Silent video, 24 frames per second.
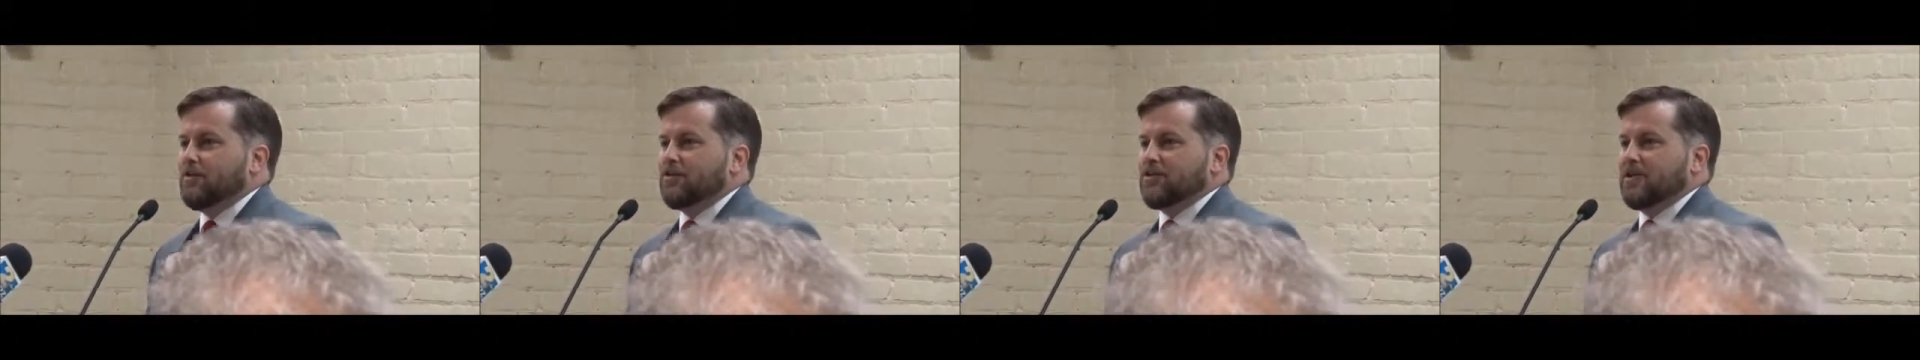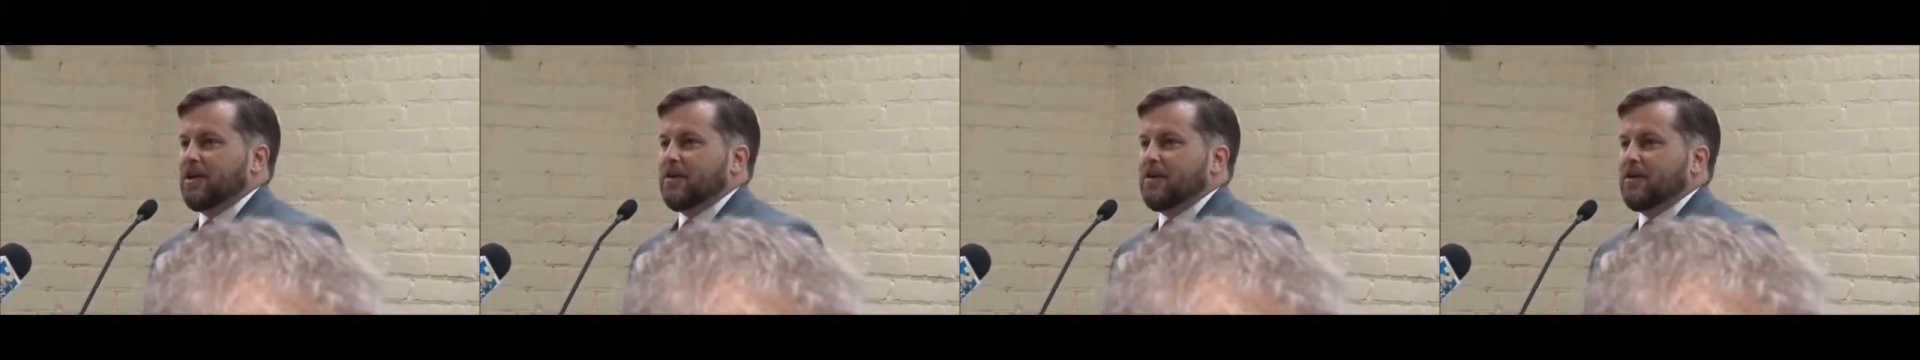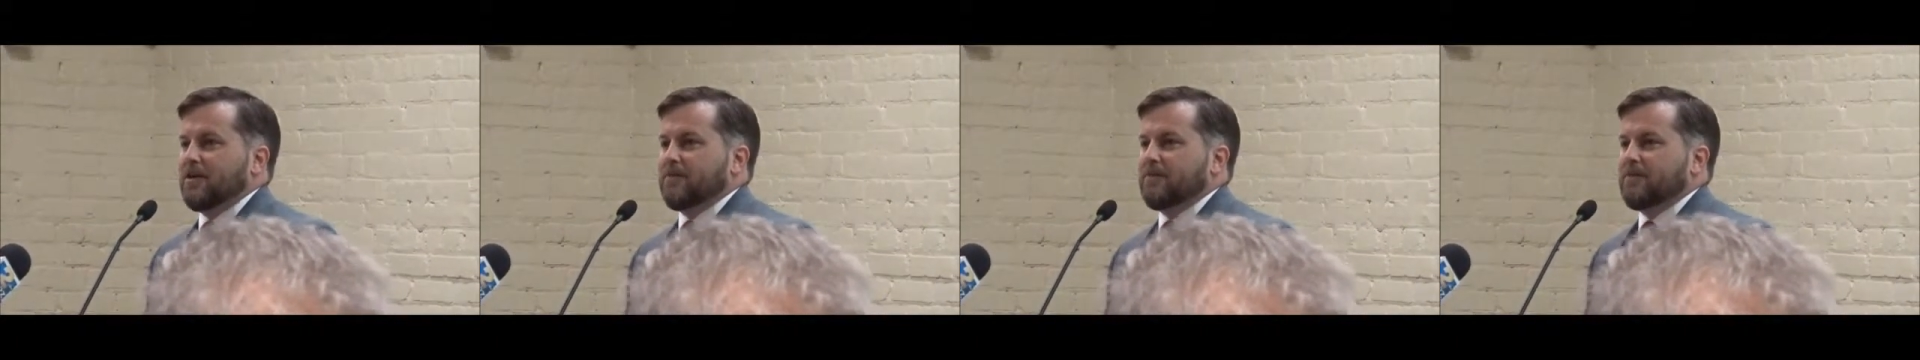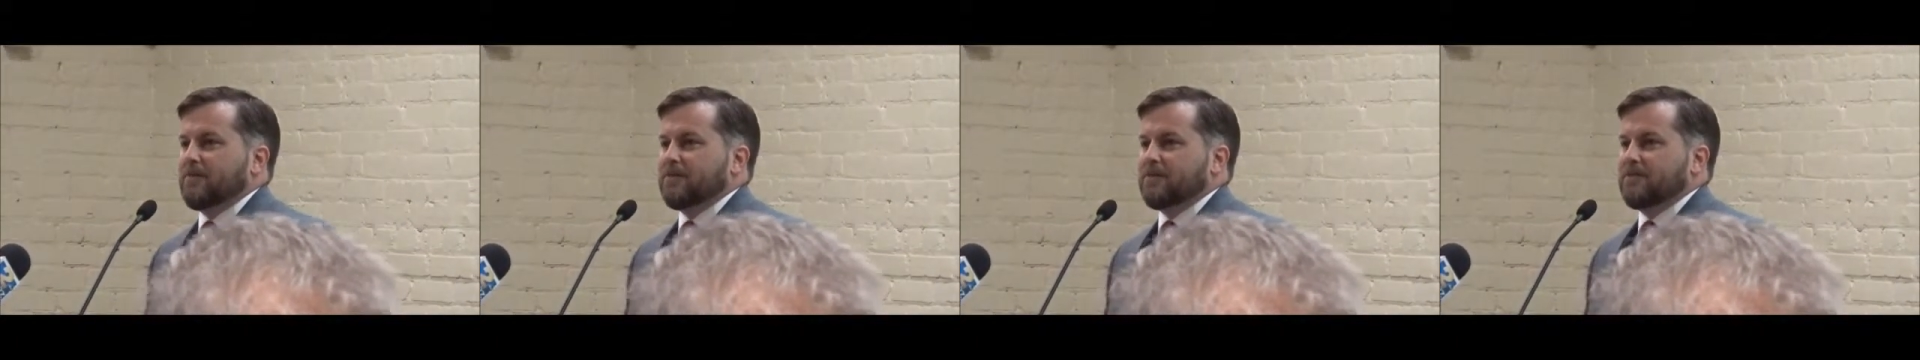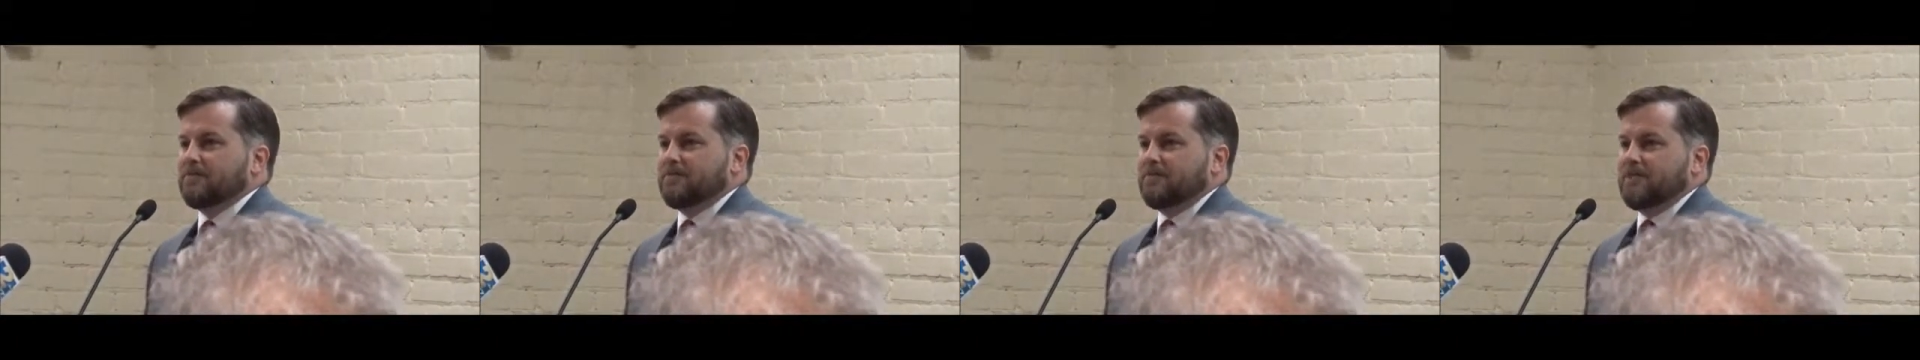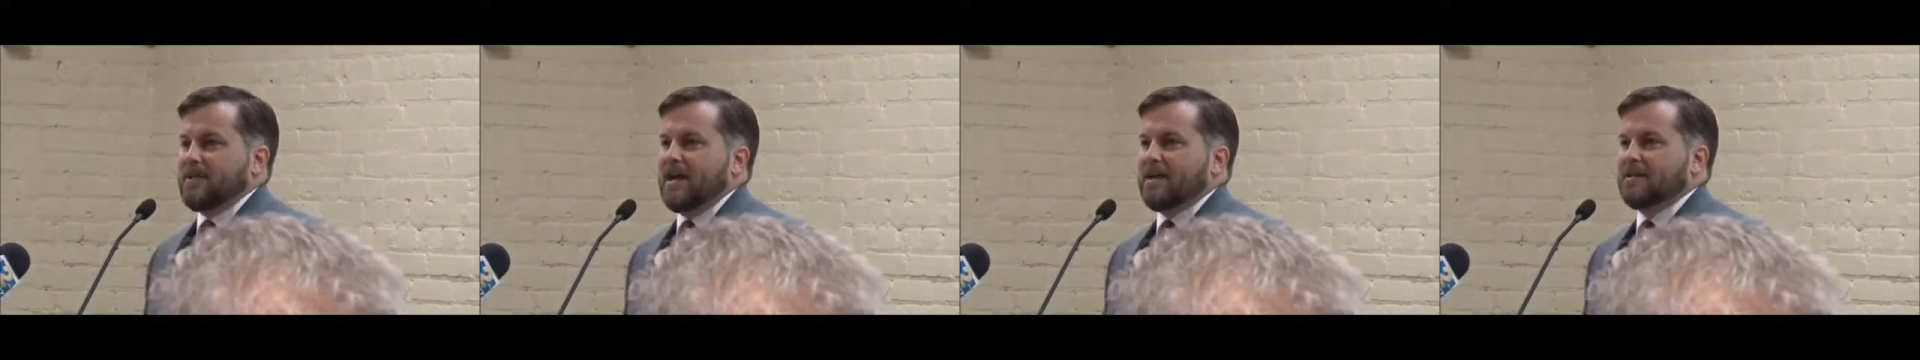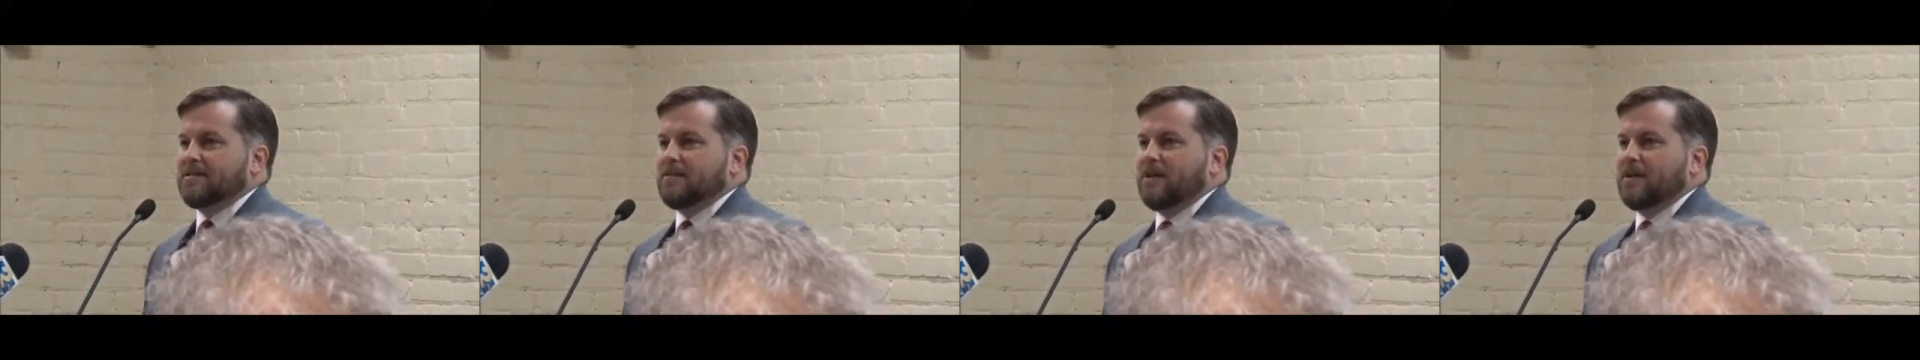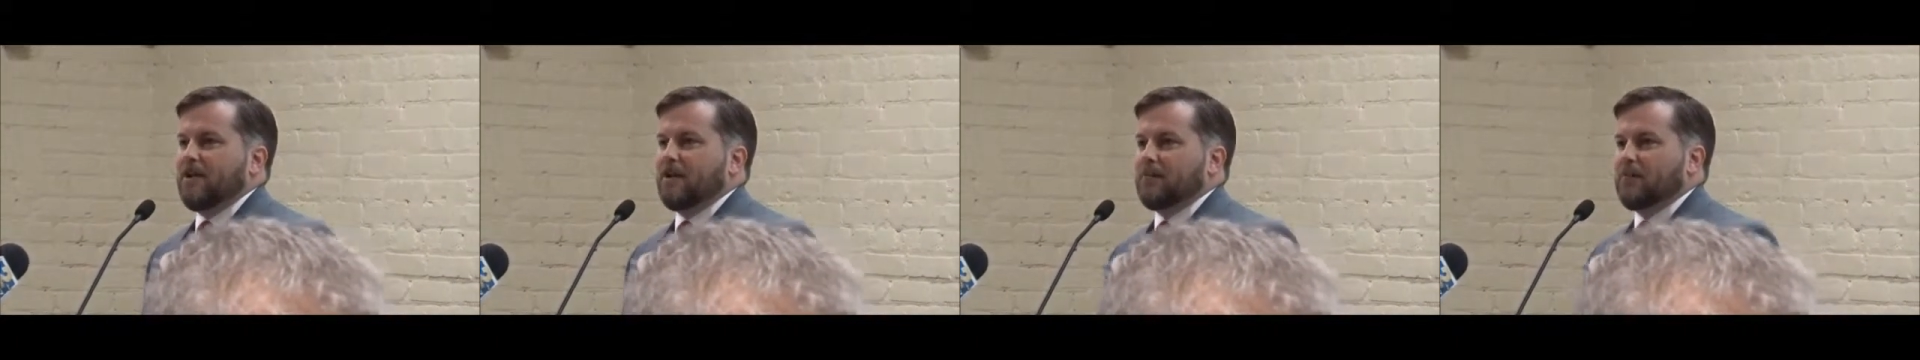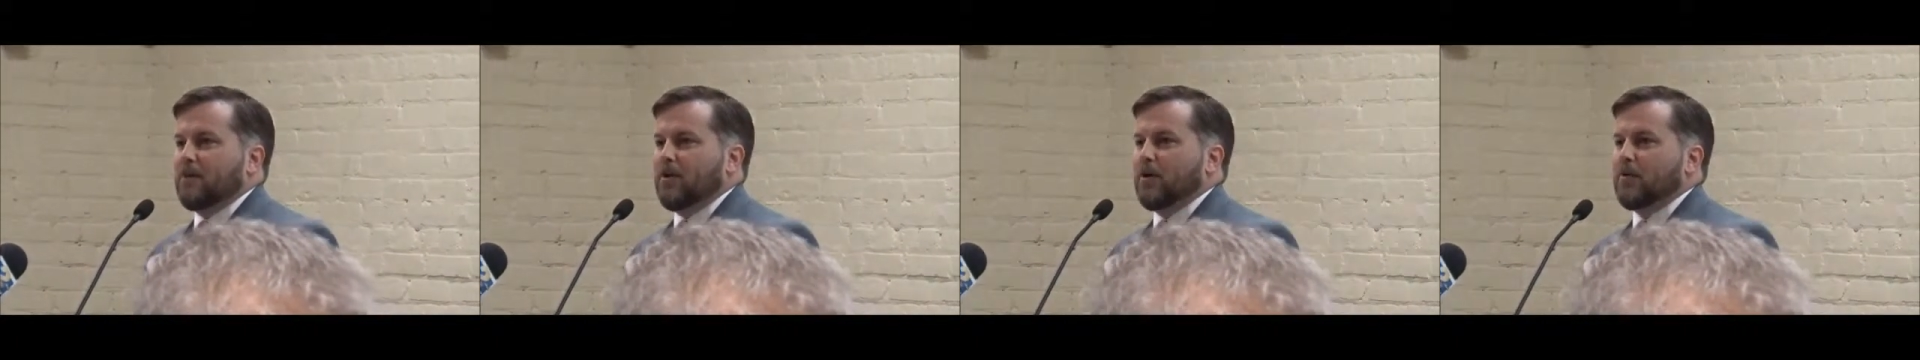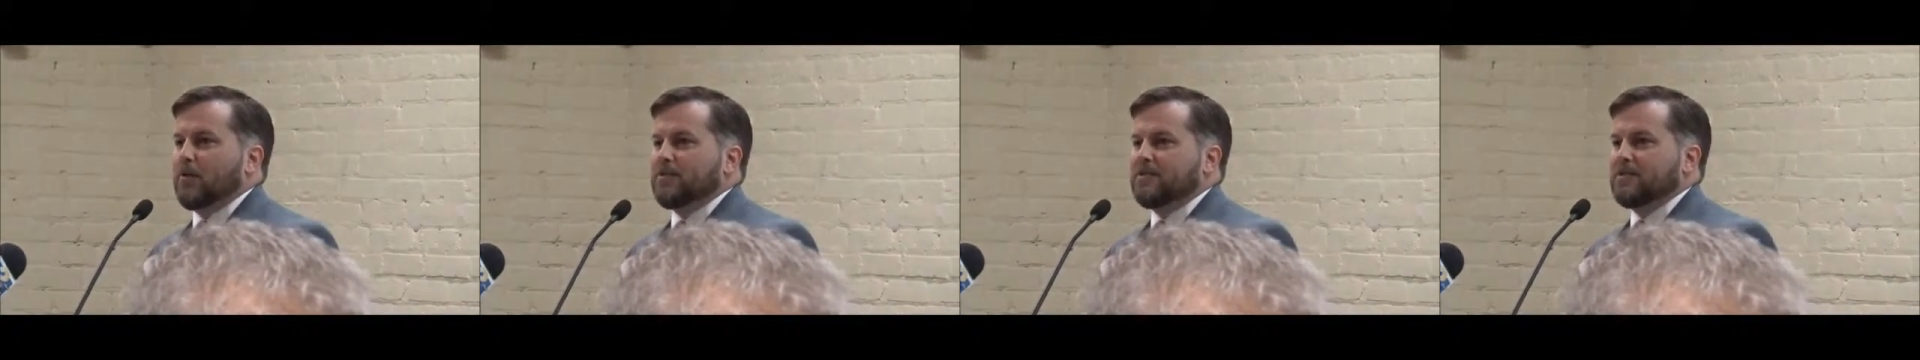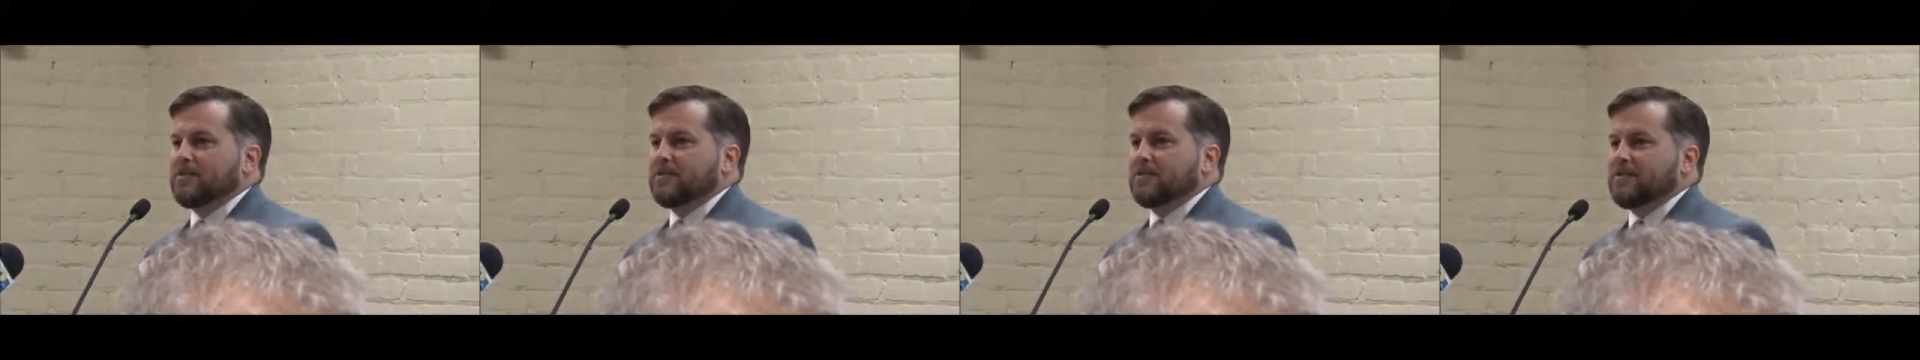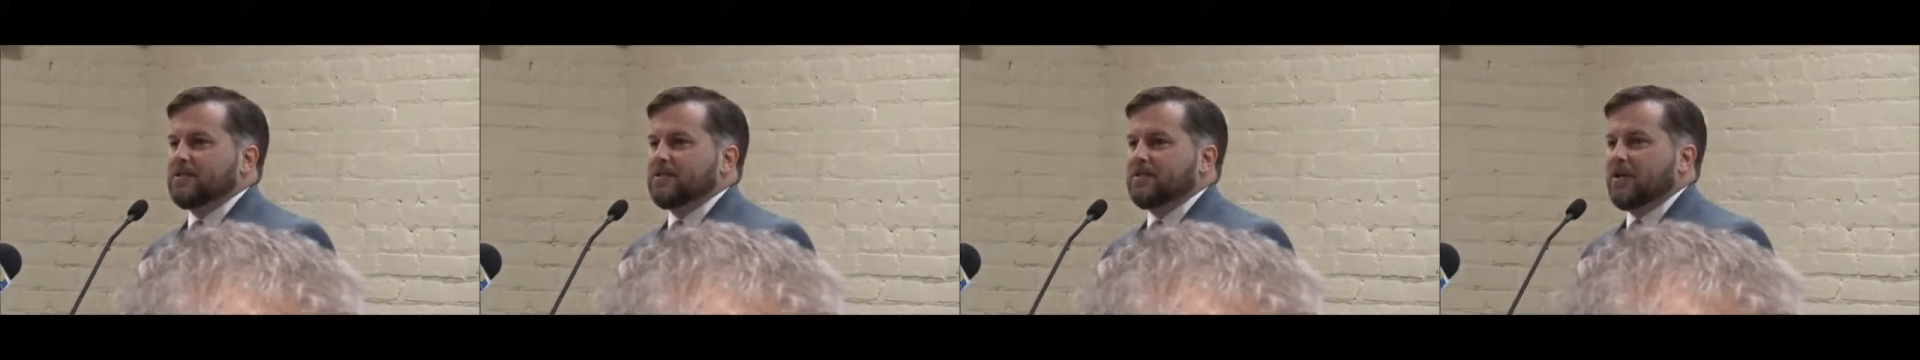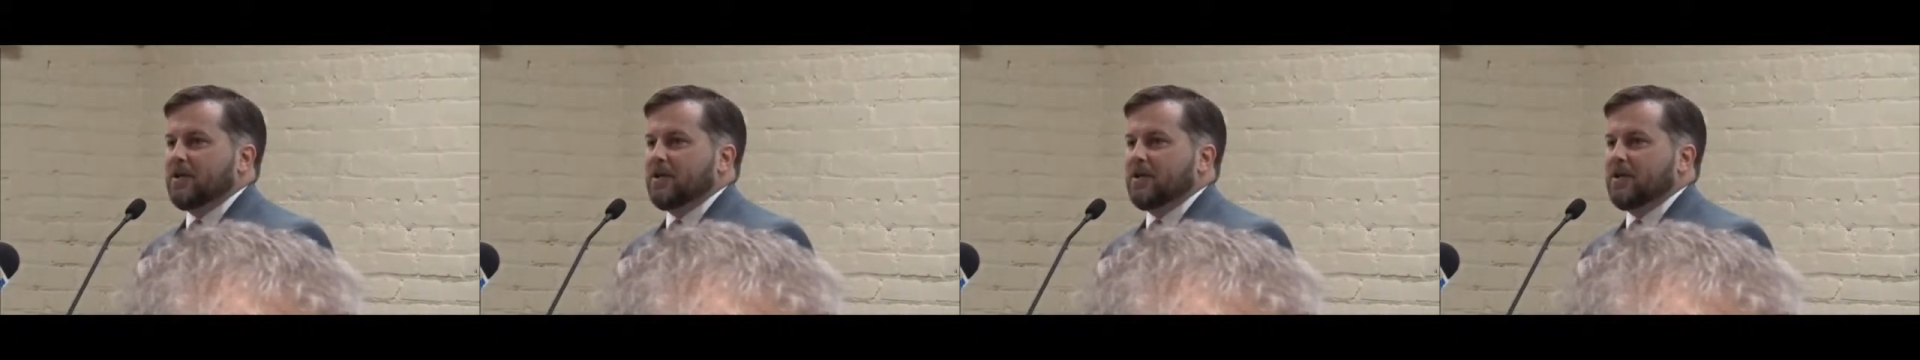George area for tax dollar purposes.